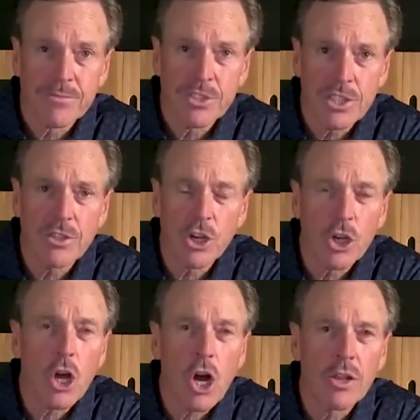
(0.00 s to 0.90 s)
See, the
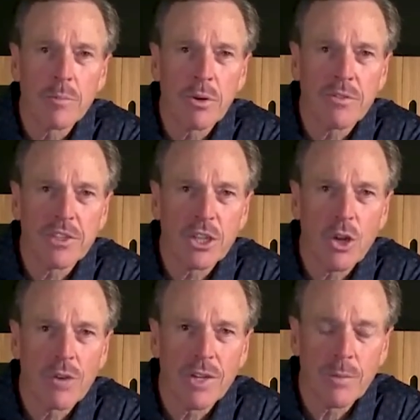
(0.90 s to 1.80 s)
law, the perfect
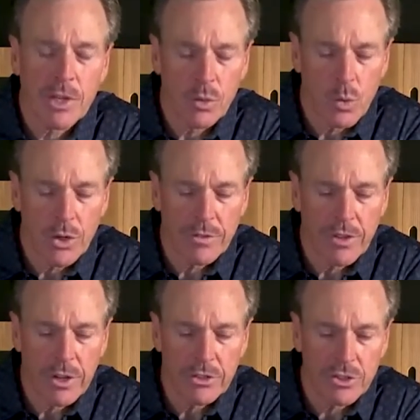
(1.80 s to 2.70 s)
law of liberty, the Word of
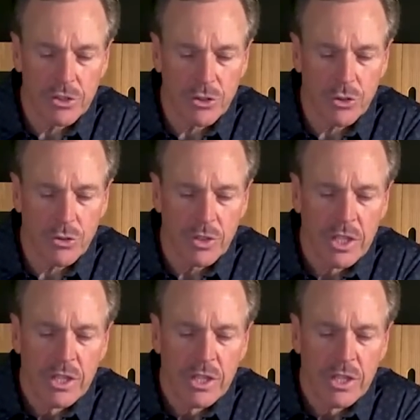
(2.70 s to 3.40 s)
God is the truth.